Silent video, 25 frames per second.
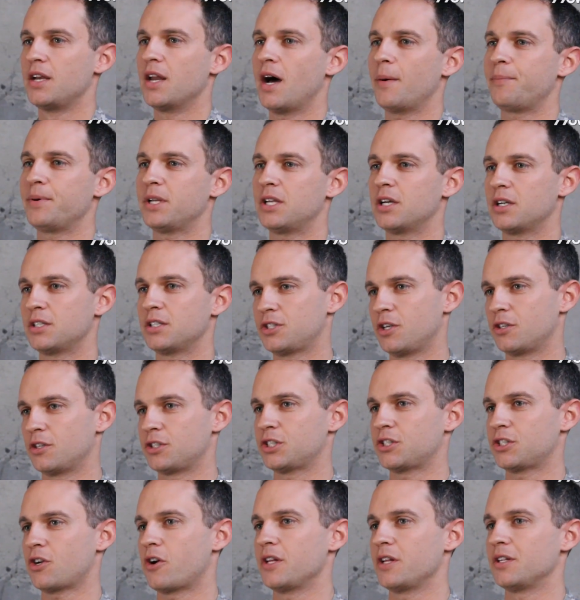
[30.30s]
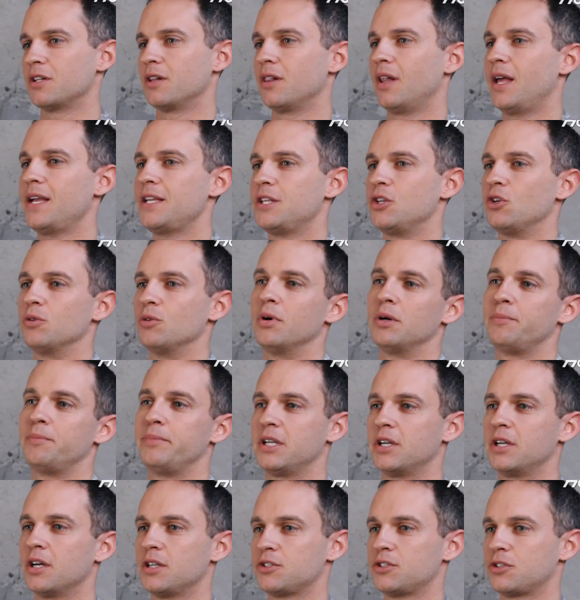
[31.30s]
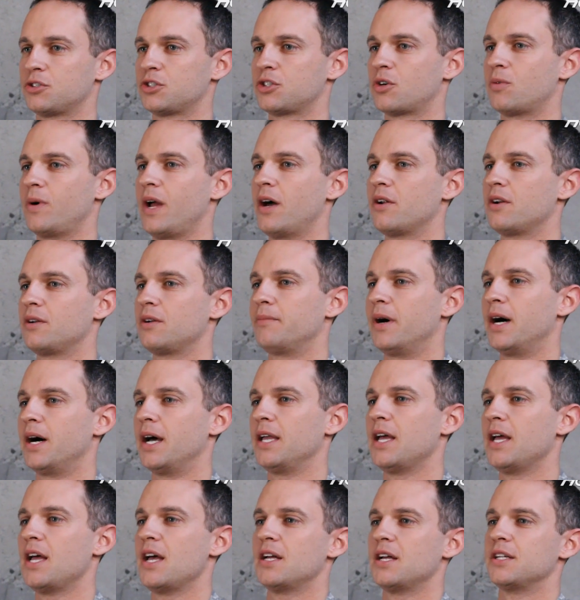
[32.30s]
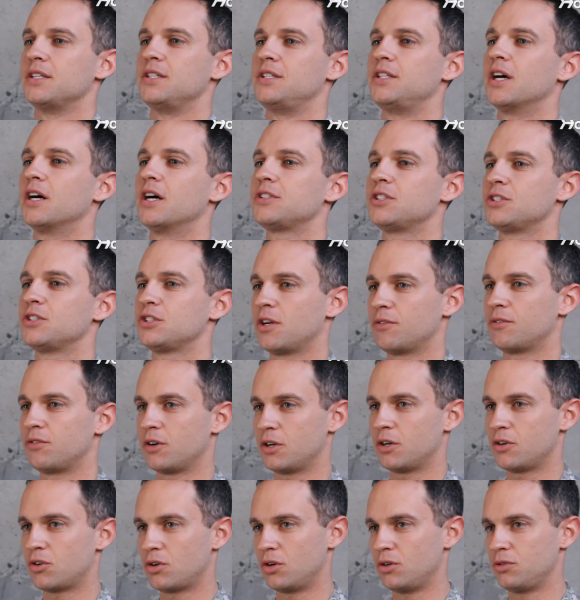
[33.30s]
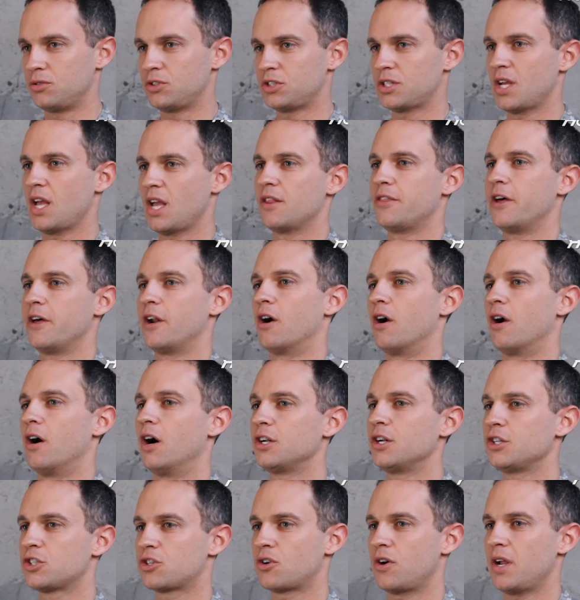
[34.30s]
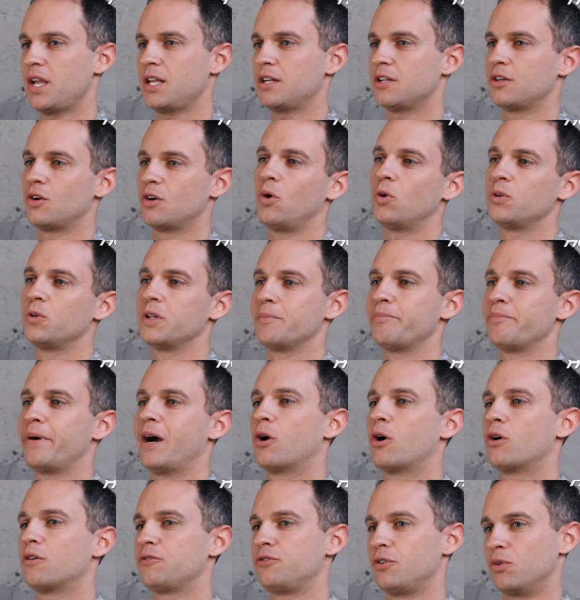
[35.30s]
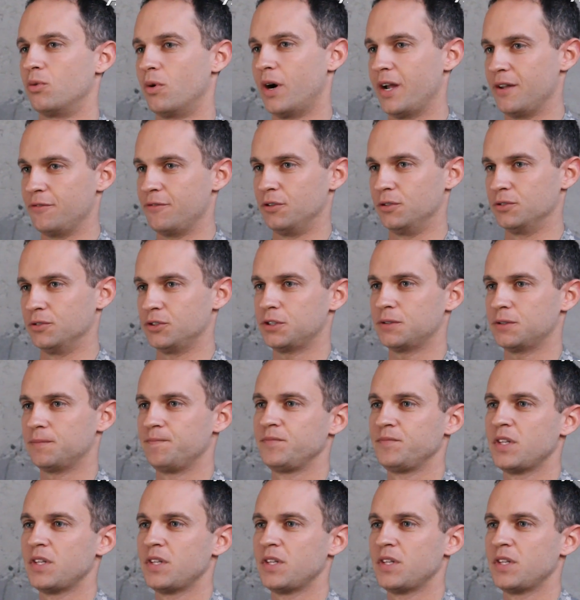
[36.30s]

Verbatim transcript: Not because they're starting to like you, but because they're surrounded by dozens of recruits that are untrained and holding powerful rifles.